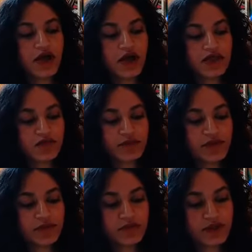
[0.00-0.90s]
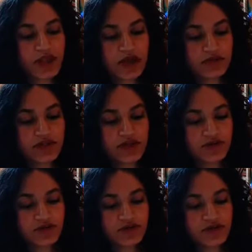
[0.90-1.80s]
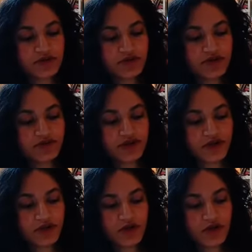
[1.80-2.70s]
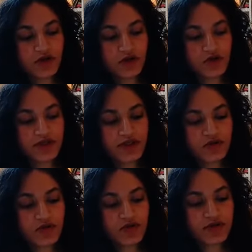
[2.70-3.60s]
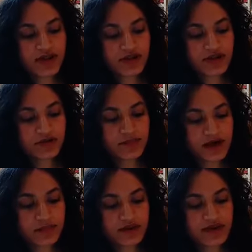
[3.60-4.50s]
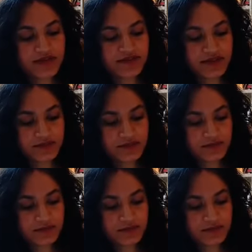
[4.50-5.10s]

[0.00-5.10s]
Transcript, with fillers: A swimming pool outside which grew a tree with sumo wrestler palm leaves.